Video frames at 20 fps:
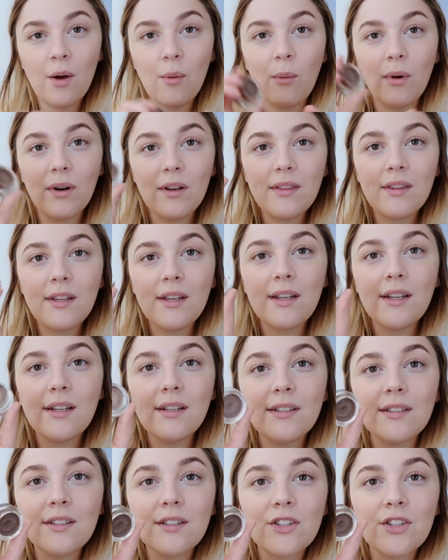one of
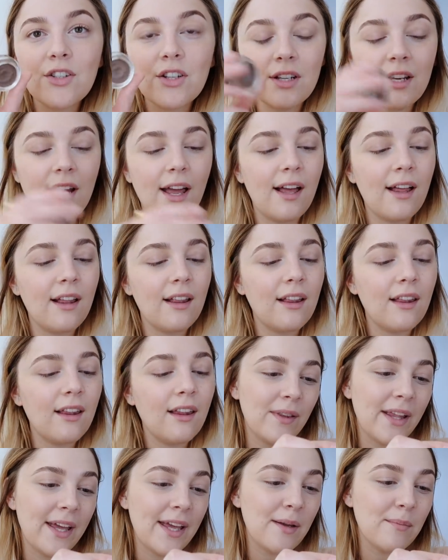these
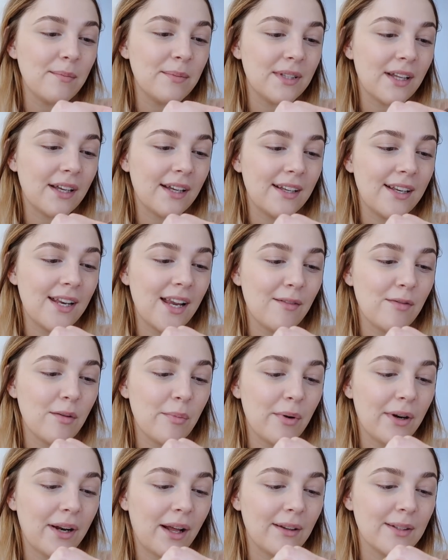Chanel names I can never
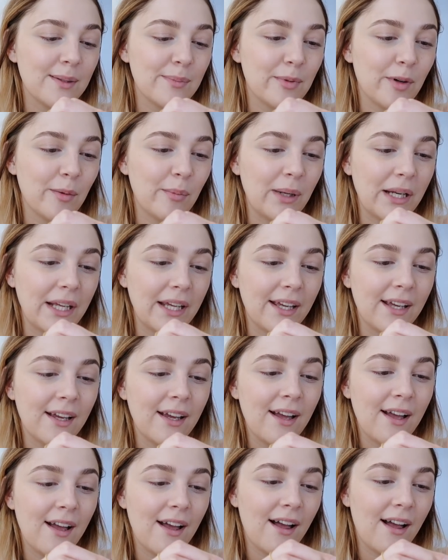pronounce properly,